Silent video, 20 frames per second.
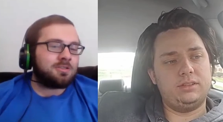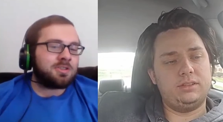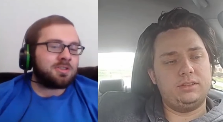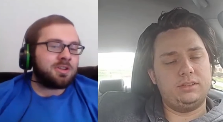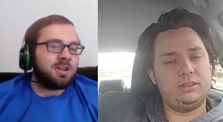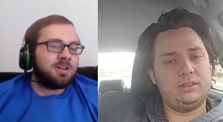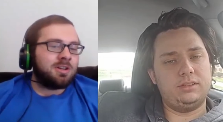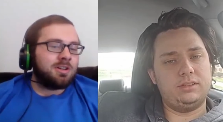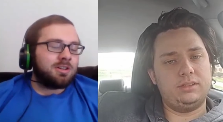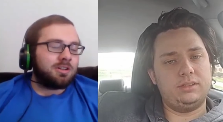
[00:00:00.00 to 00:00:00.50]

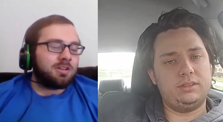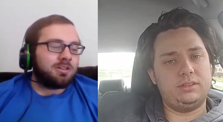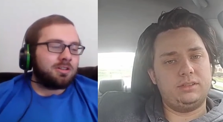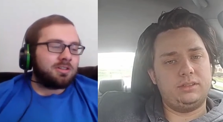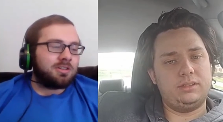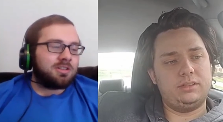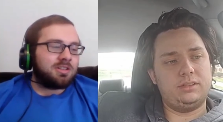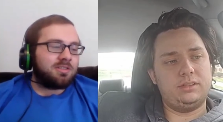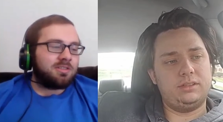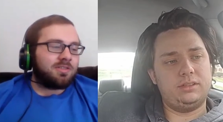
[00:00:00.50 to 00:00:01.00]
Speaker 1: hitters
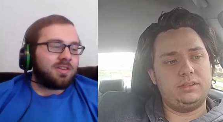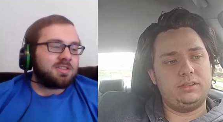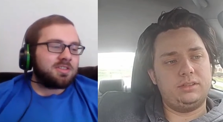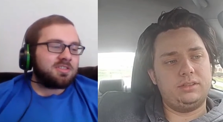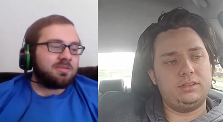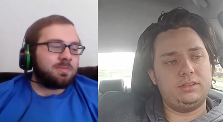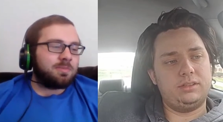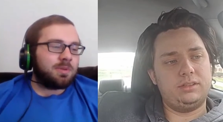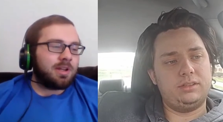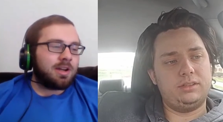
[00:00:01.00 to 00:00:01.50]
good
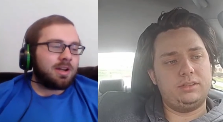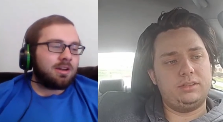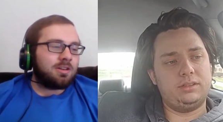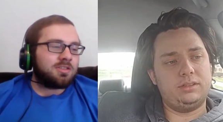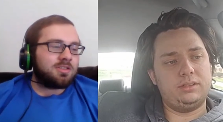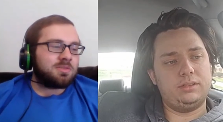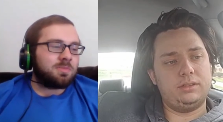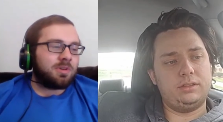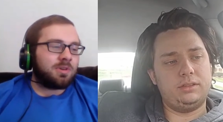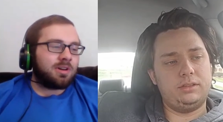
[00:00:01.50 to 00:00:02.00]
defensive
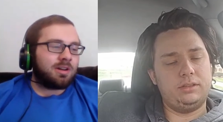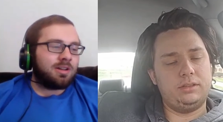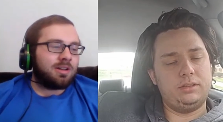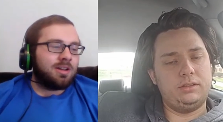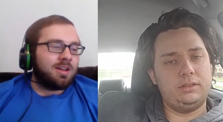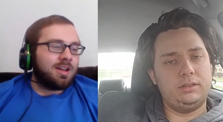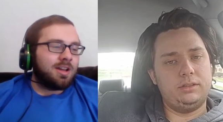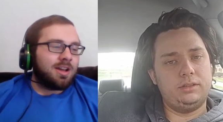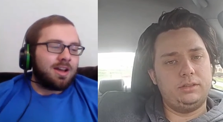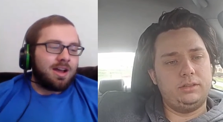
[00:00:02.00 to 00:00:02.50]
players,
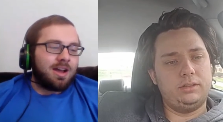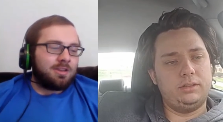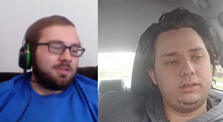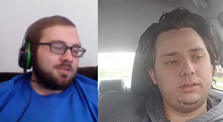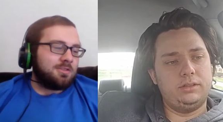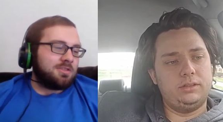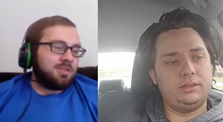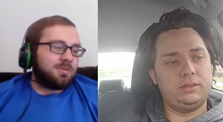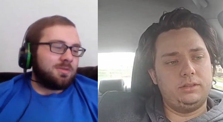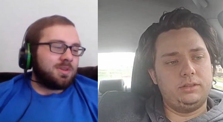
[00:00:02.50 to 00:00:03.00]
but
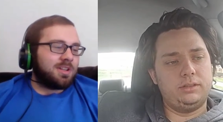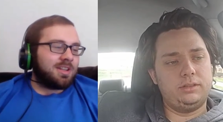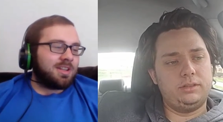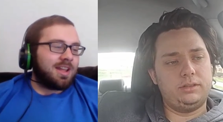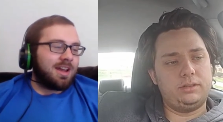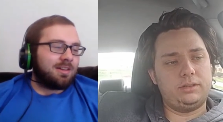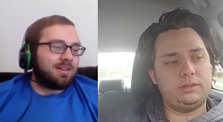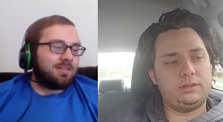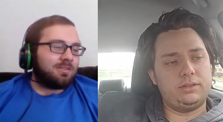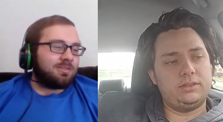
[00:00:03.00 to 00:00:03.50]
there's no one
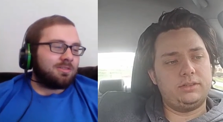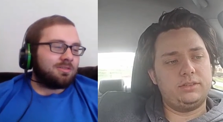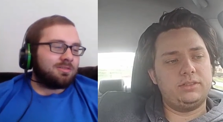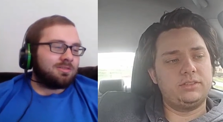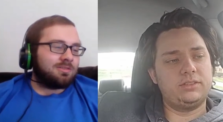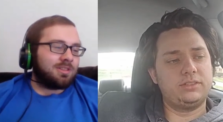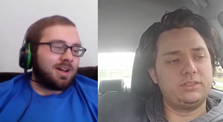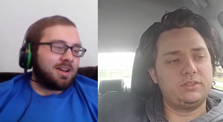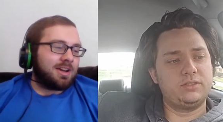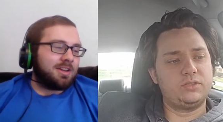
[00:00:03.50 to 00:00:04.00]
in that
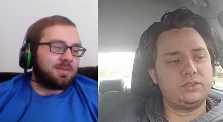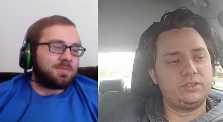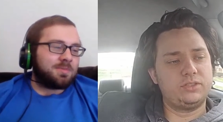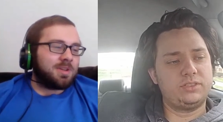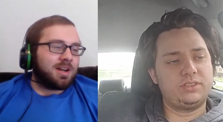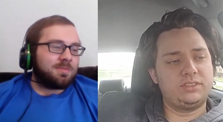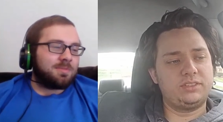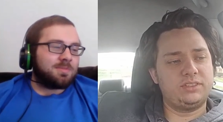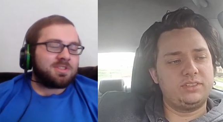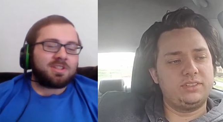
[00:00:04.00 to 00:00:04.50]

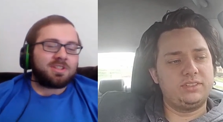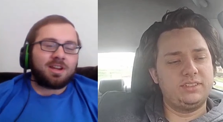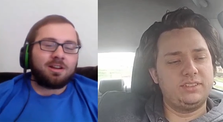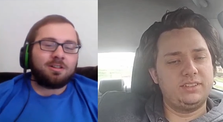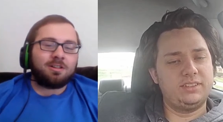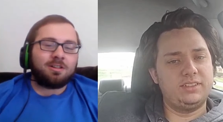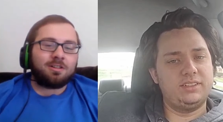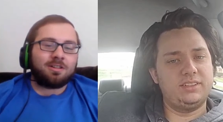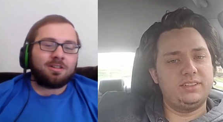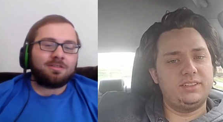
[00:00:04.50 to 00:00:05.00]
lineup that I'm
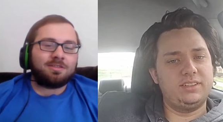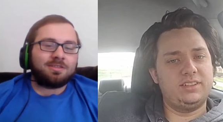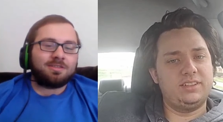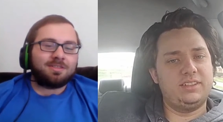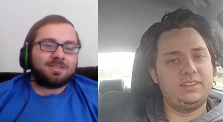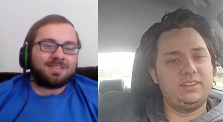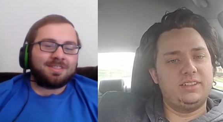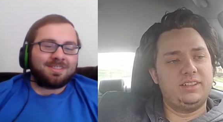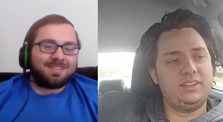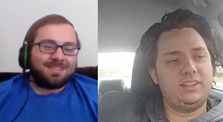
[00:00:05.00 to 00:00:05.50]
scared of.
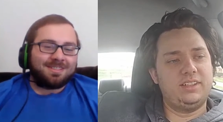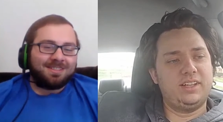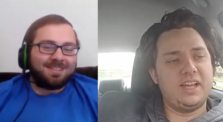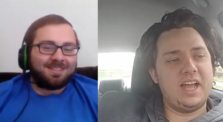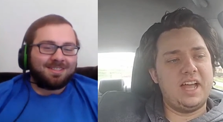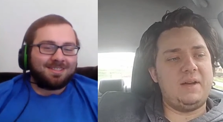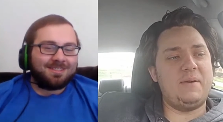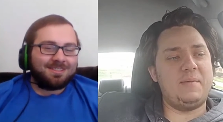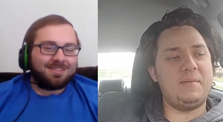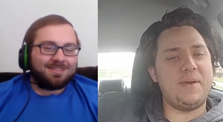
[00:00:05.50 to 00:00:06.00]

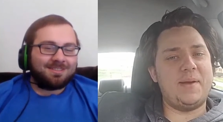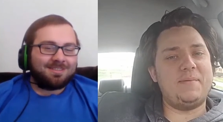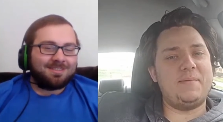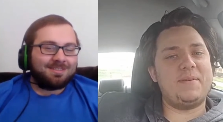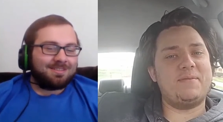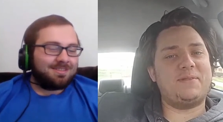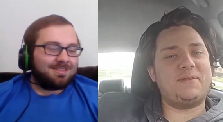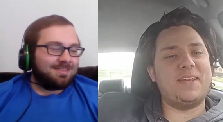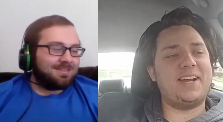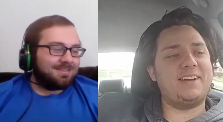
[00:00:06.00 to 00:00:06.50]
Speaker 2: I mean,
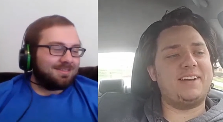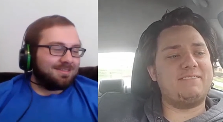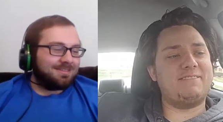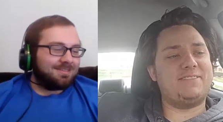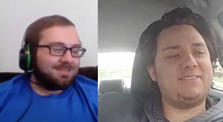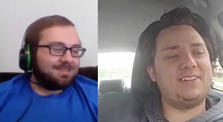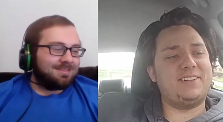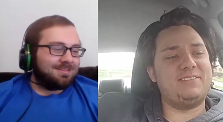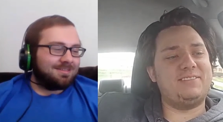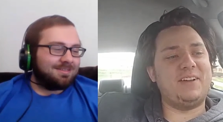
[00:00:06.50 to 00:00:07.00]
maybe if they
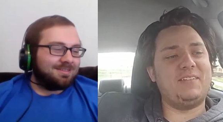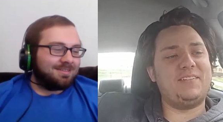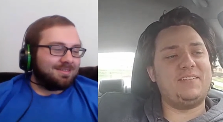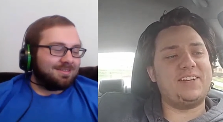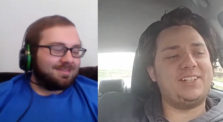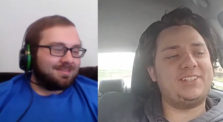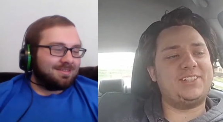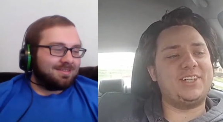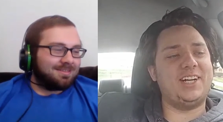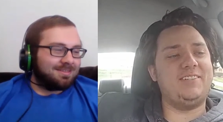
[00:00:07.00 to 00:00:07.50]
get maybe
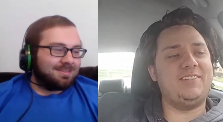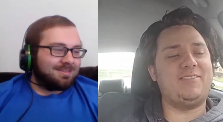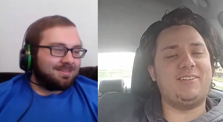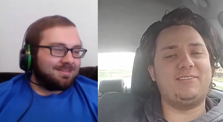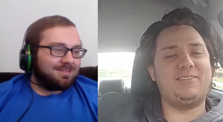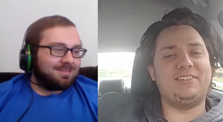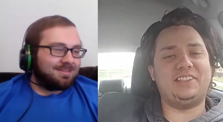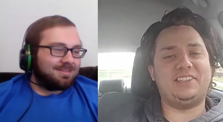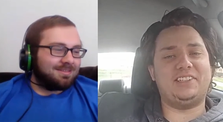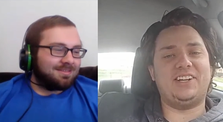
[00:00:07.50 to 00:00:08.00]
if they trade
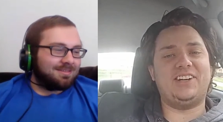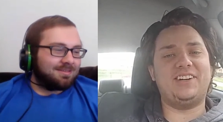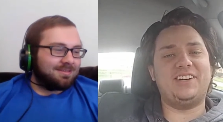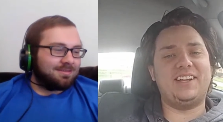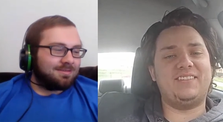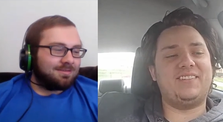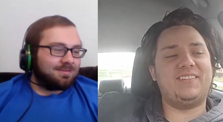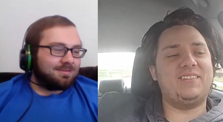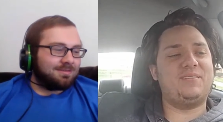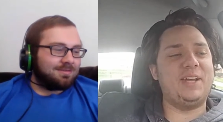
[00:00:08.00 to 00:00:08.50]
for
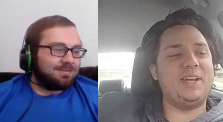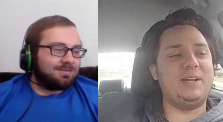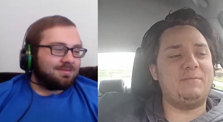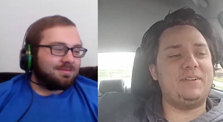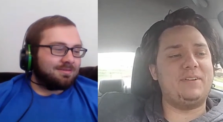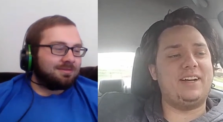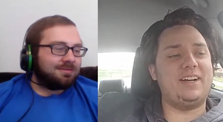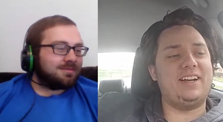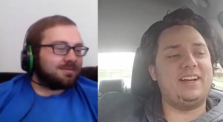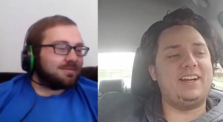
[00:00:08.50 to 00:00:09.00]
Villar,
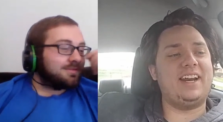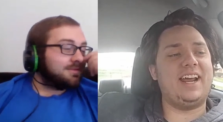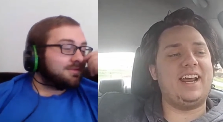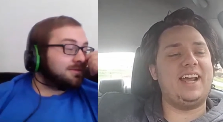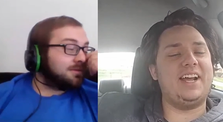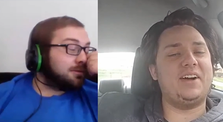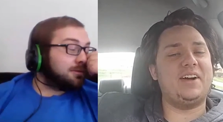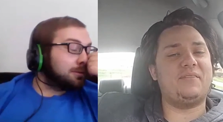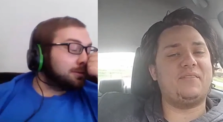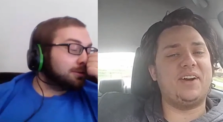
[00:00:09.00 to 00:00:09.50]
they, uh,
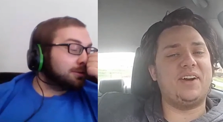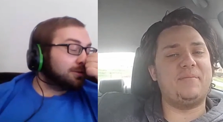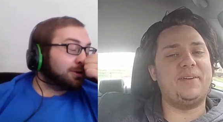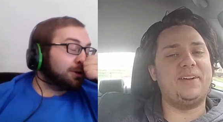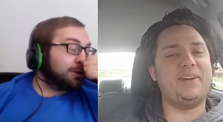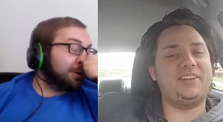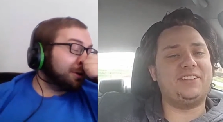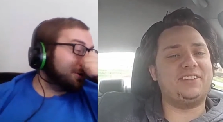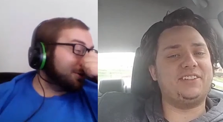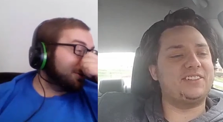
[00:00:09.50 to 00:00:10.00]
the AL
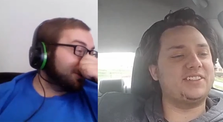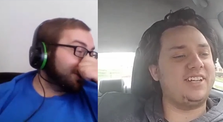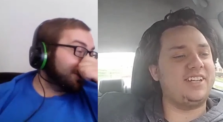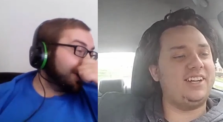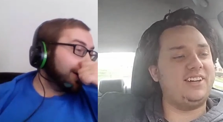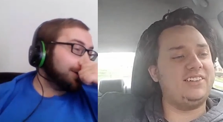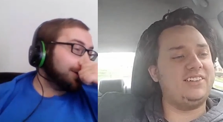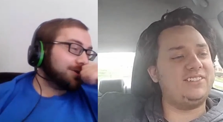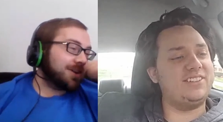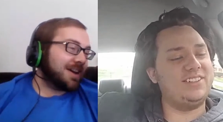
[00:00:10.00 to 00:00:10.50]
might be a oh, little
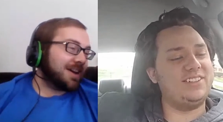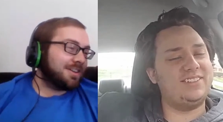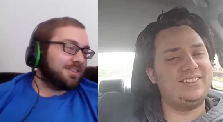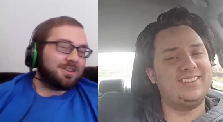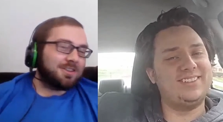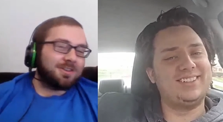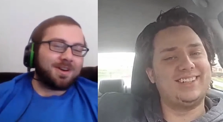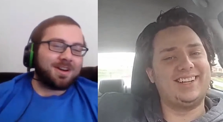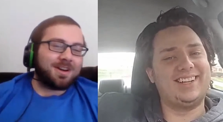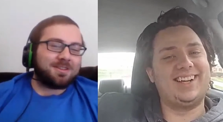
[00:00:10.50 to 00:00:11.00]
scared. Gosh, I
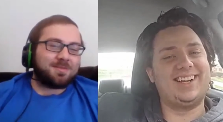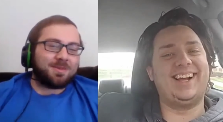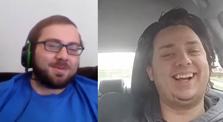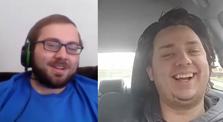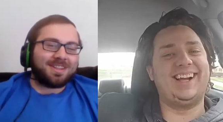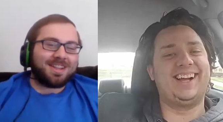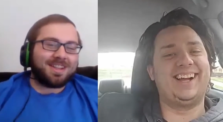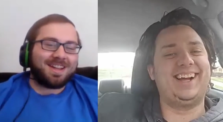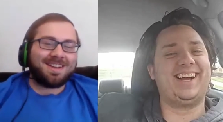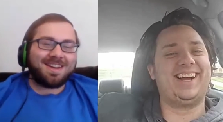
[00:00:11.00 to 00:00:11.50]
don't know why
Speaker 1: you'd
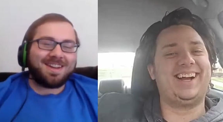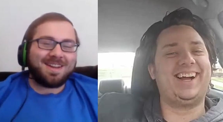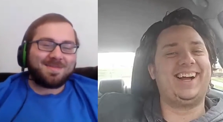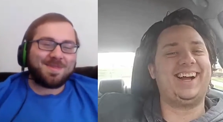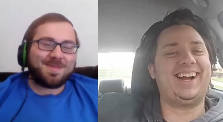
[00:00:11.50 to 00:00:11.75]
bring that